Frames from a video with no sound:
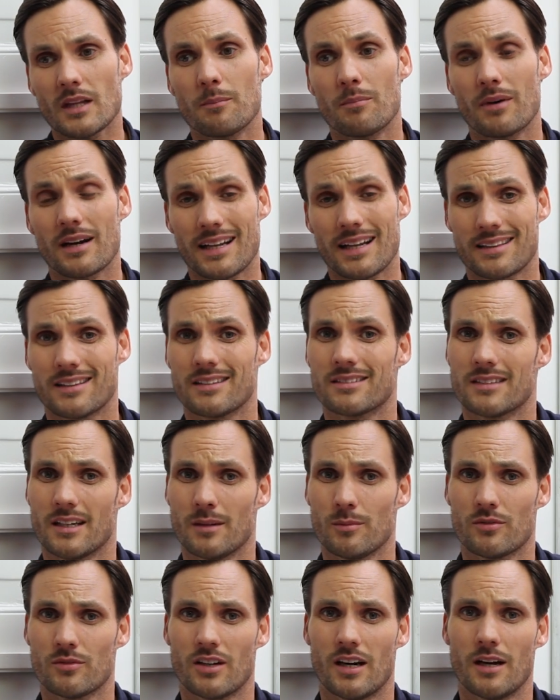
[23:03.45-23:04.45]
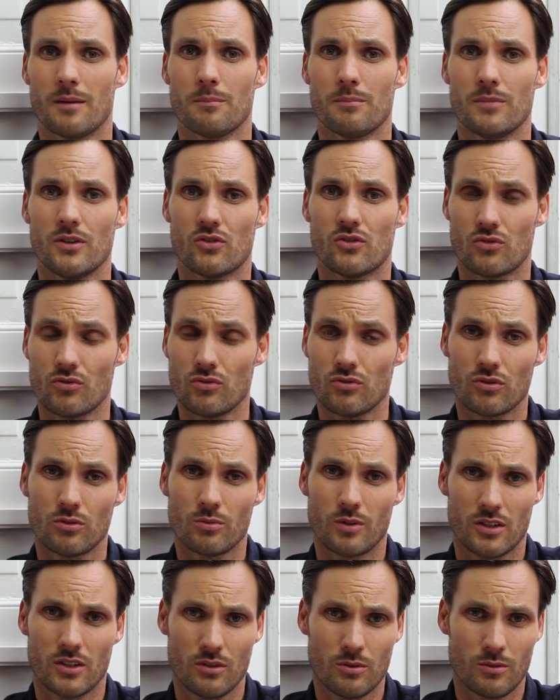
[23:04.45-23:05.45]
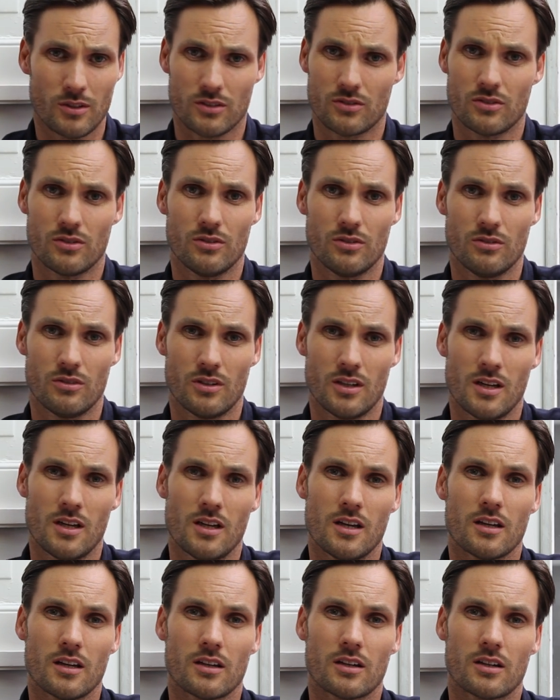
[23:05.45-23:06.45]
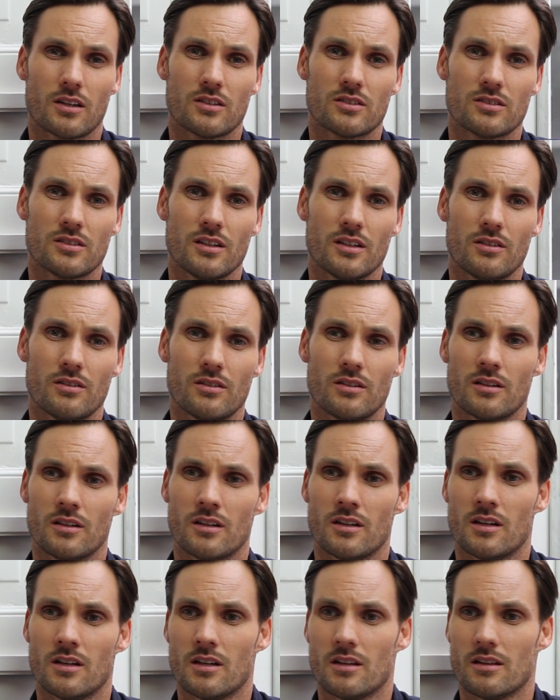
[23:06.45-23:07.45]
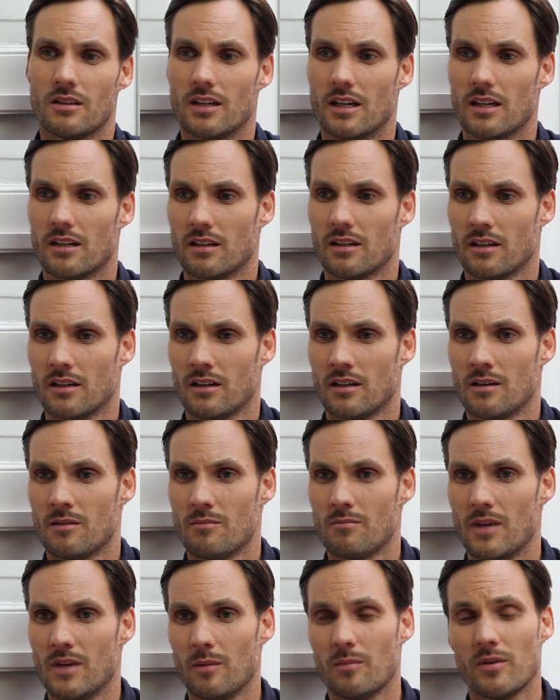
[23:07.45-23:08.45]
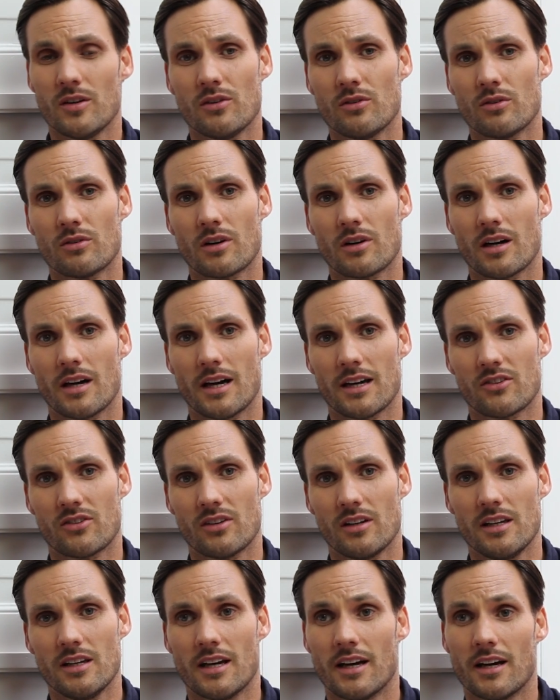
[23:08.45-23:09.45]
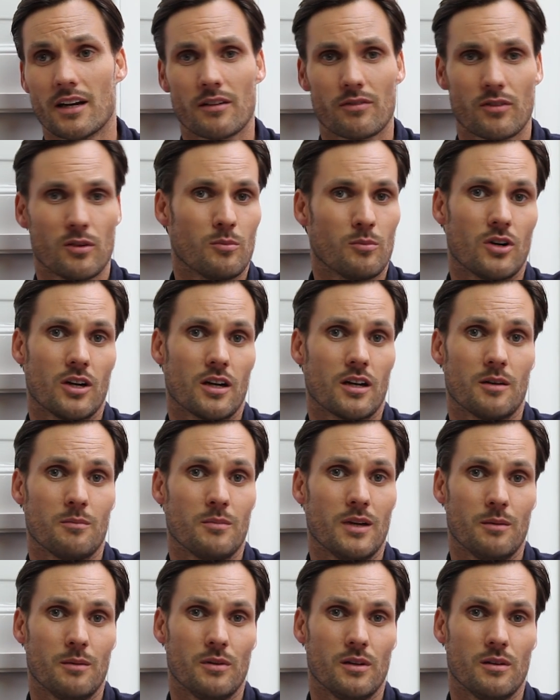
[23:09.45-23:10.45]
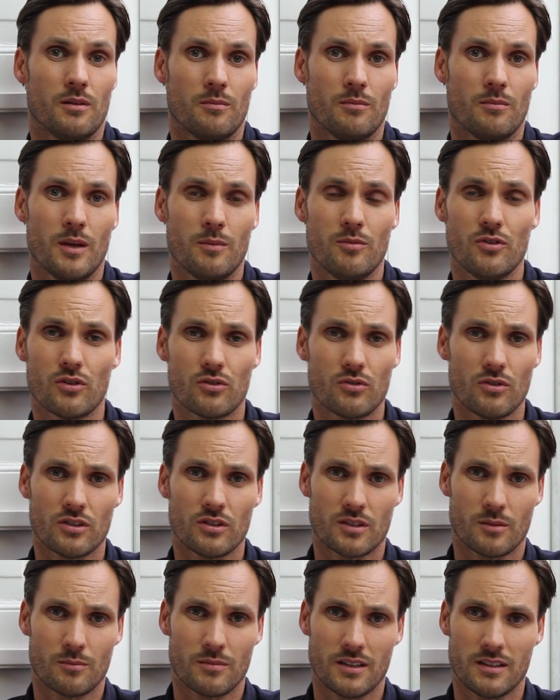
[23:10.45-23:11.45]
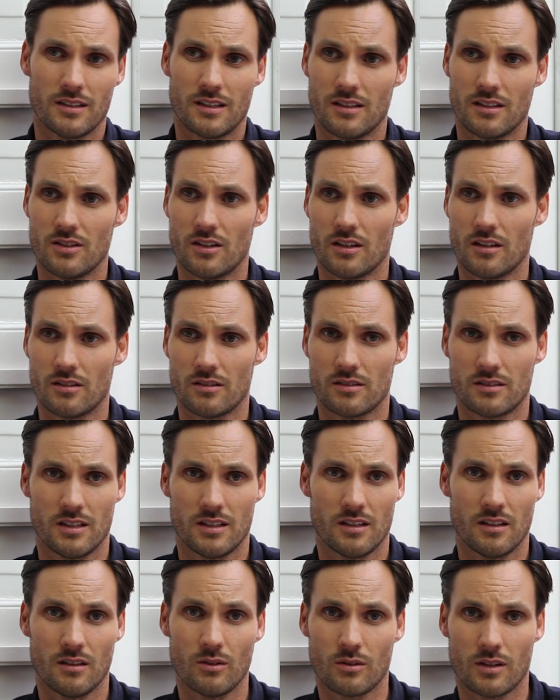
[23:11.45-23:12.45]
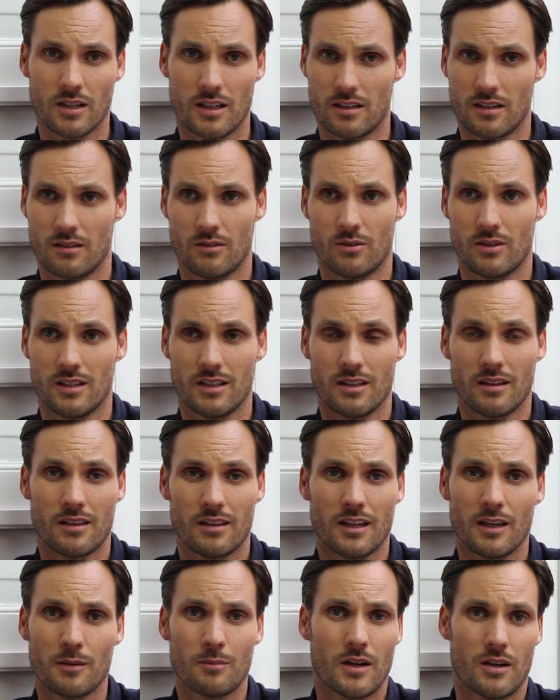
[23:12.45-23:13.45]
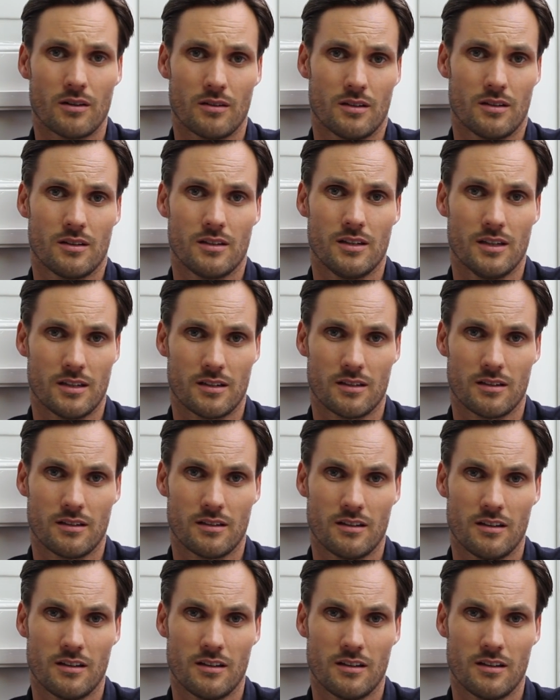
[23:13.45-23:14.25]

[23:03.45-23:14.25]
But at the same time, be true to what you want to do. Consider that maybe you are actually ahead of the market. Maybe you're doing something that the others didn't look at or didn't think about yet.